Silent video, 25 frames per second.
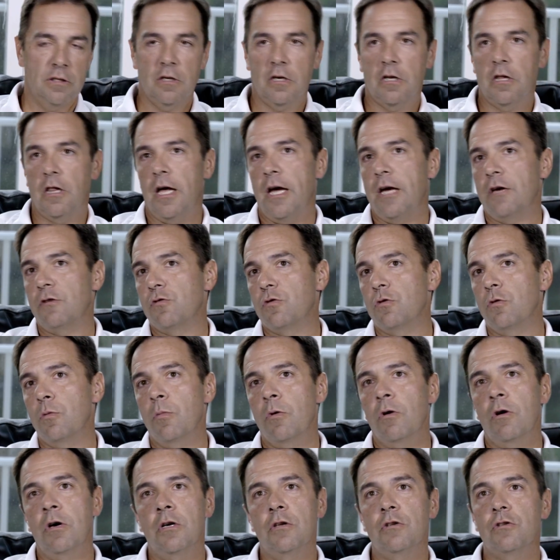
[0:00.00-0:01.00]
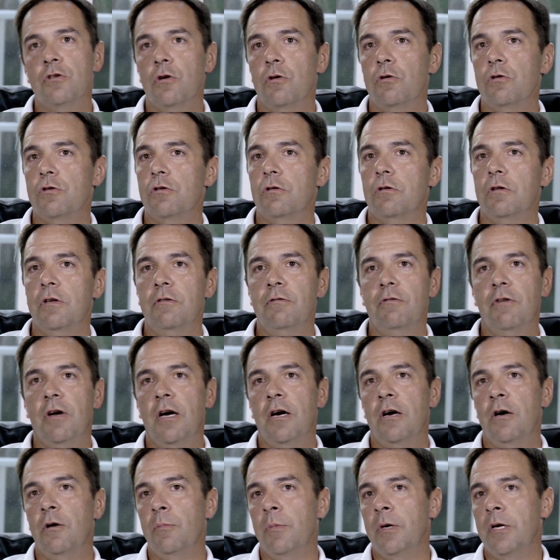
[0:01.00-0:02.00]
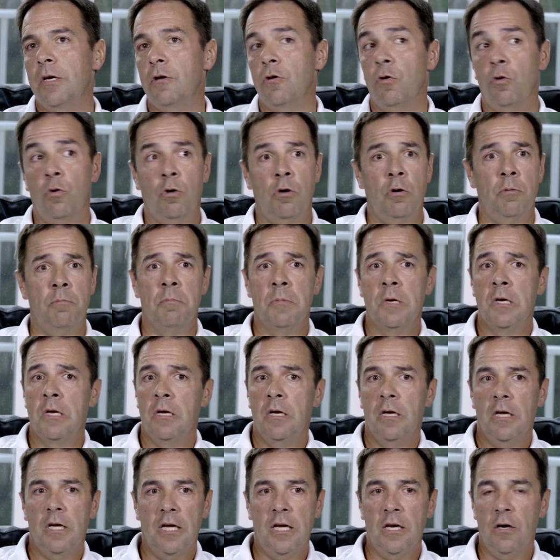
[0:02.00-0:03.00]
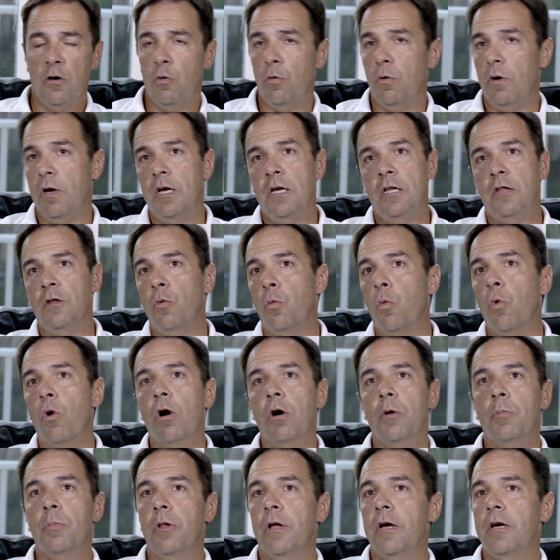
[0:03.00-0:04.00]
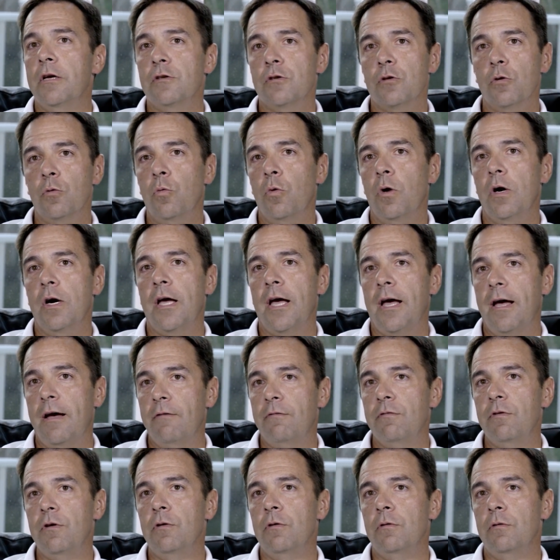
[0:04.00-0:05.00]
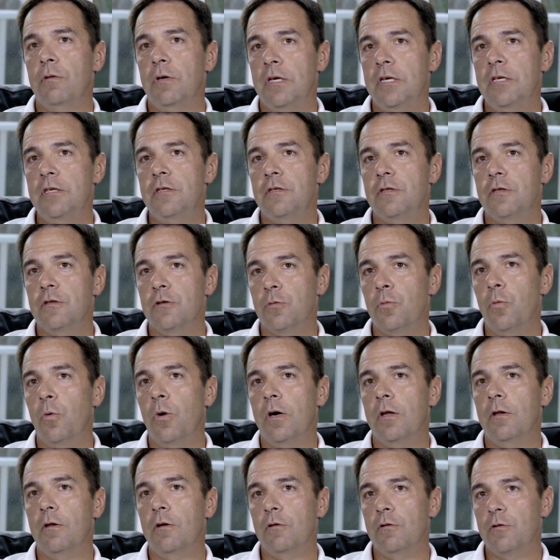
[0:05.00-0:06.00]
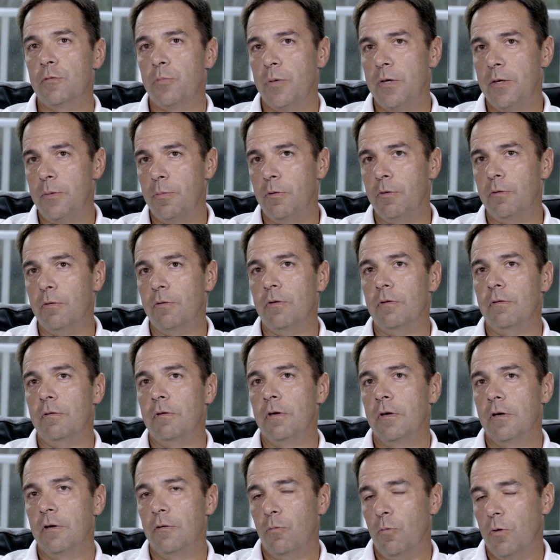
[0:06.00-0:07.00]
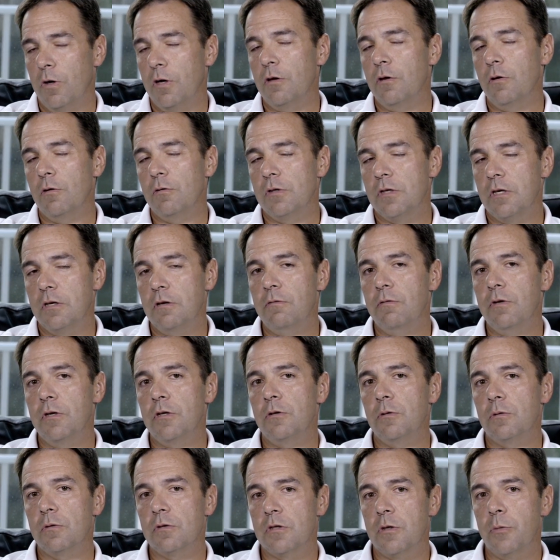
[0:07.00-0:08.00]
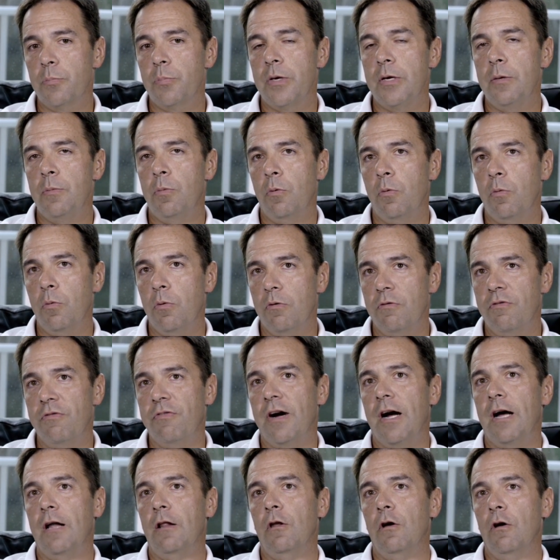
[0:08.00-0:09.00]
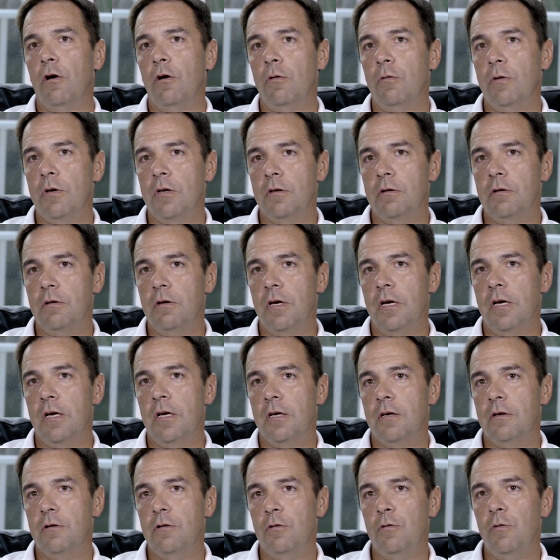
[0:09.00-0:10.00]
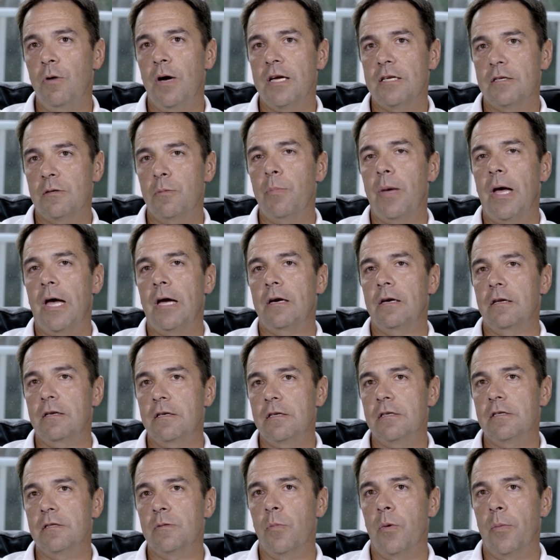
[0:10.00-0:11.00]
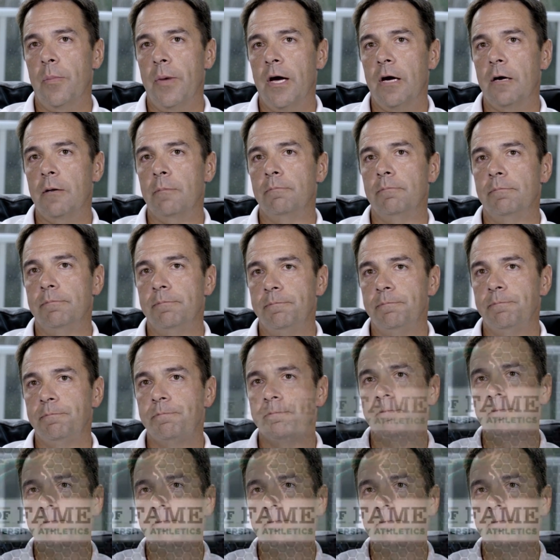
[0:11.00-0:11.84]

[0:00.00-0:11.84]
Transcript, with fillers: in the classroom or in a social environment or in, a, in the workplace or what have you. He's just one of those people, one of those individuals that people will follow and, and who has a magnetism about him.